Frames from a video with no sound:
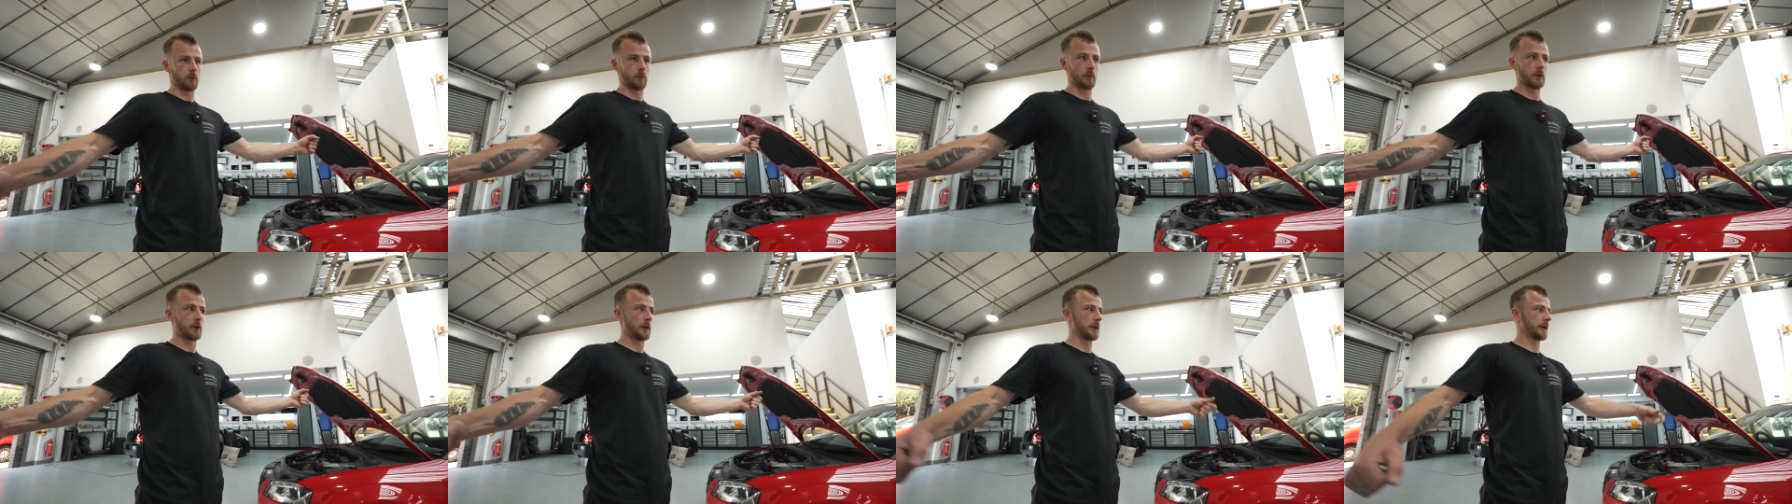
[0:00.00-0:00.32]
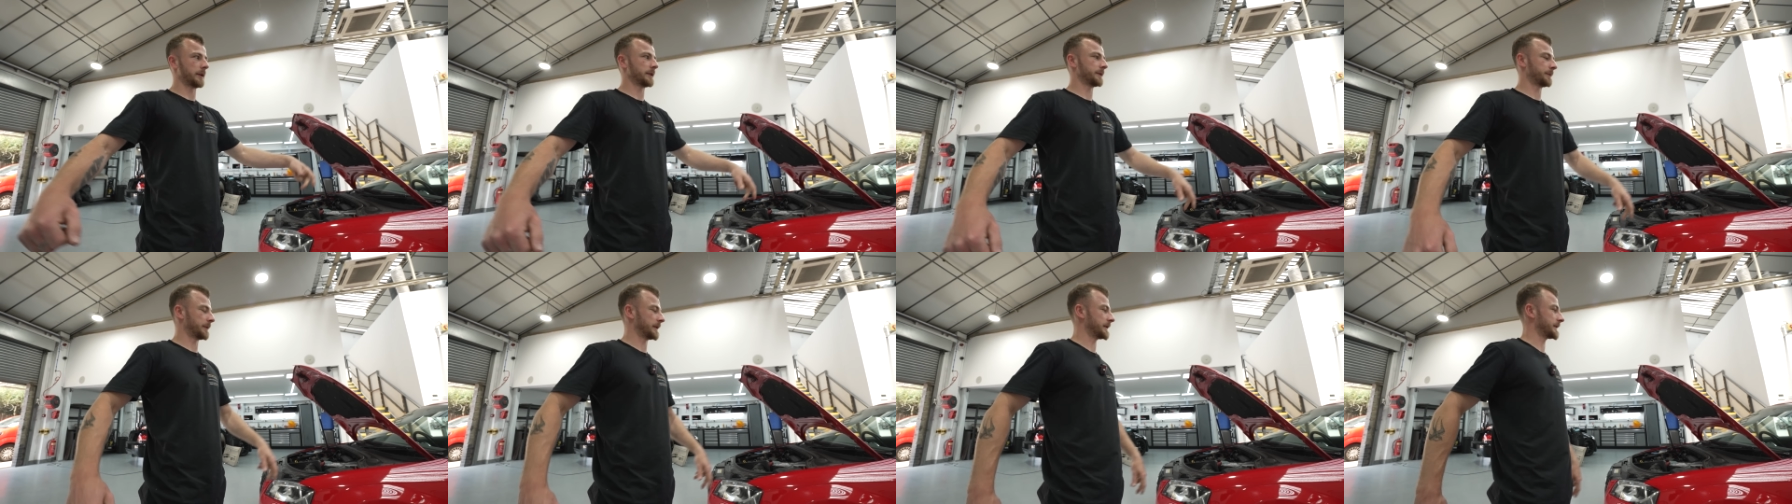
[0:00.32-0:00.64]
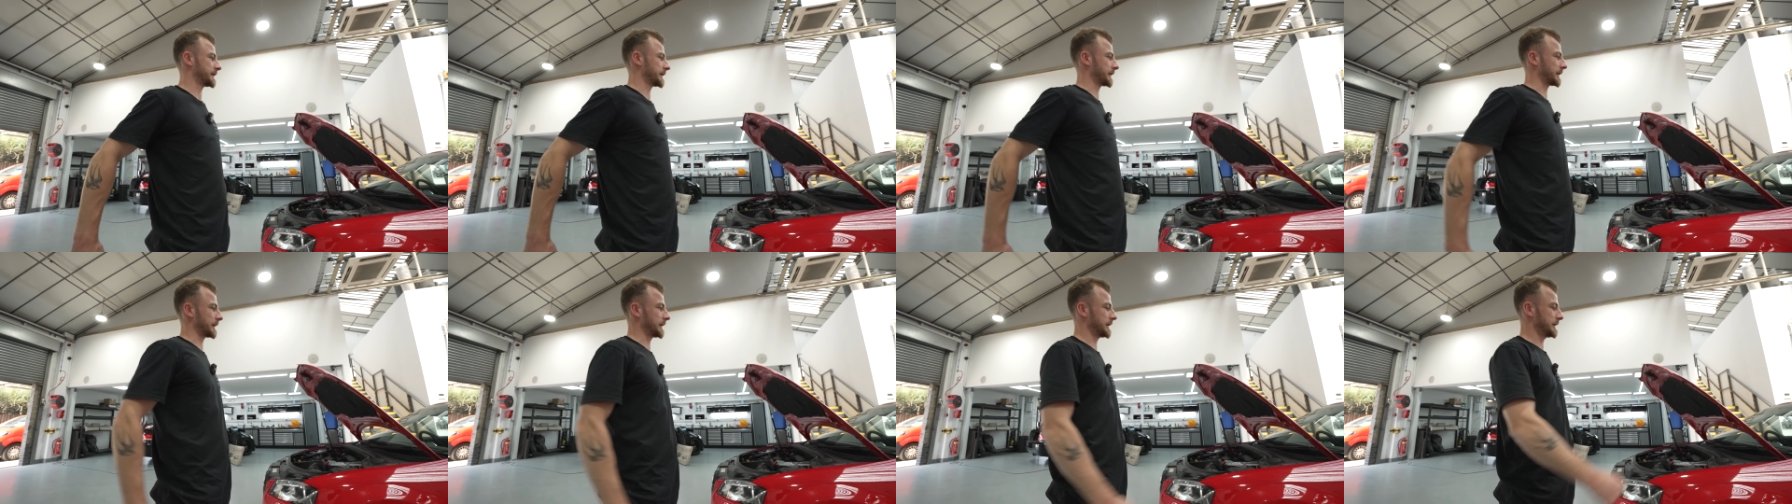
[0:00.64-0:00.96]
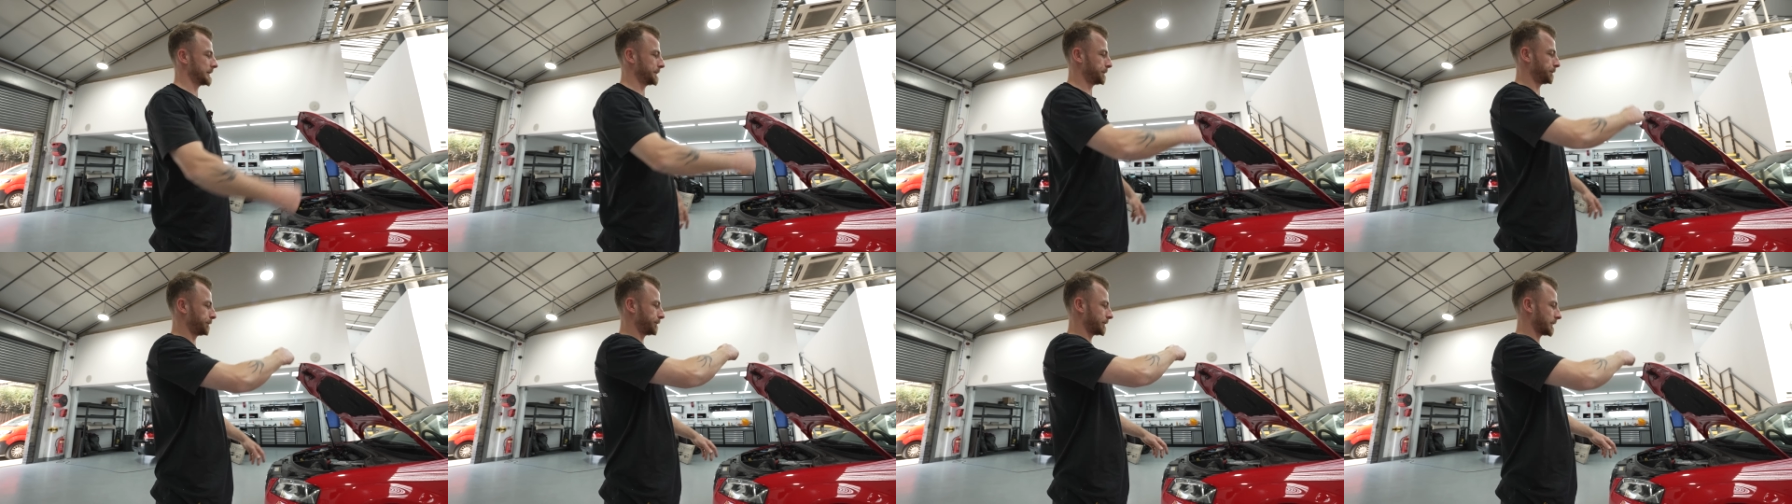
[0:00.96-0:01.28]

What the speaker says: wires basically,